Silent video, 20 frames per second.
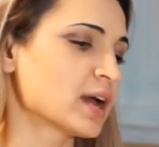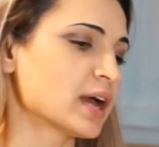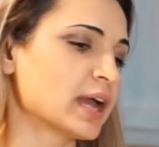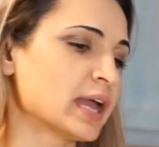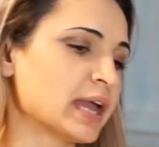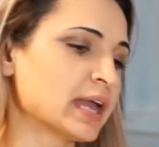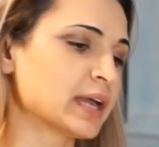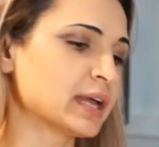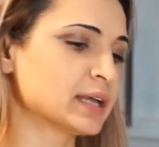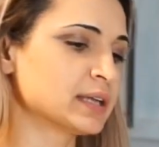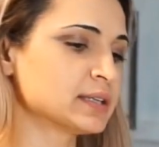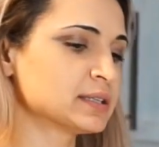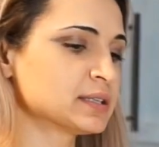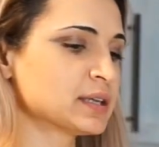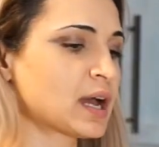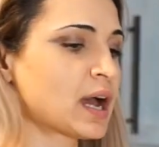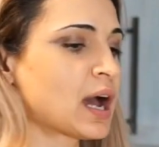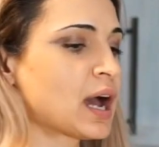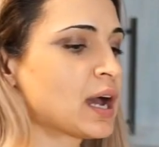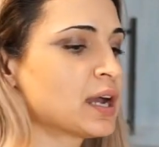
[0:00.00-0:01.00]
And
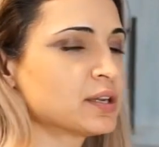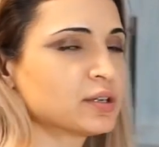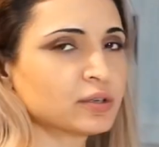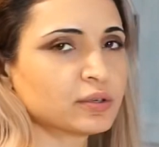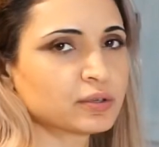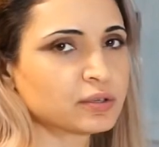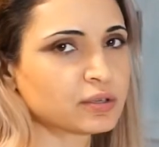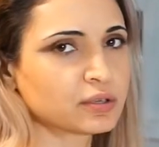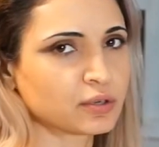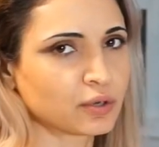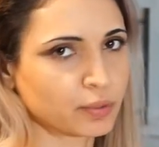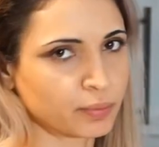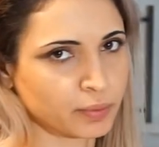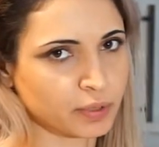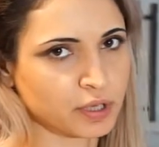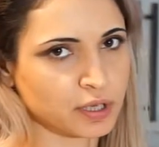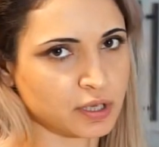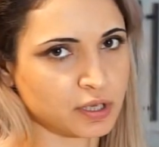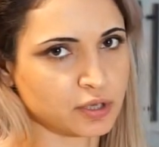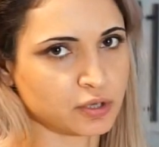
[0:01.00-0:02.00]
I don't
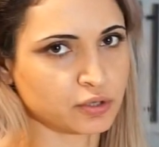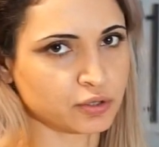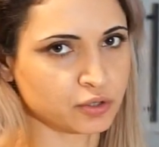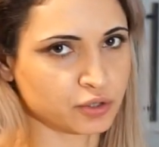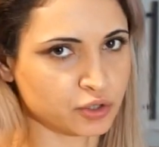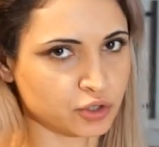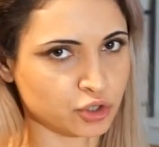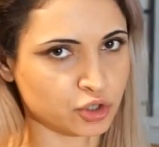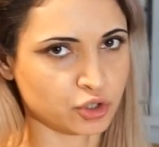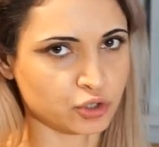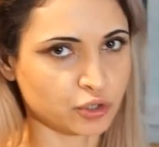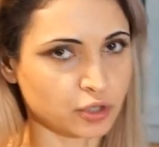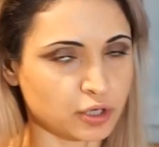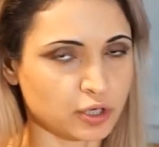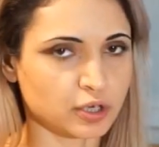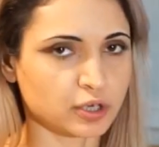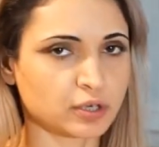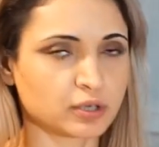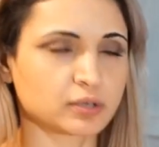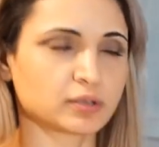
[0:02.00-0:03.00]
normally use
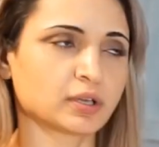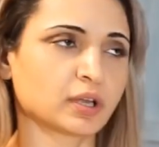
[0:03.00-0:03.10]
sugar,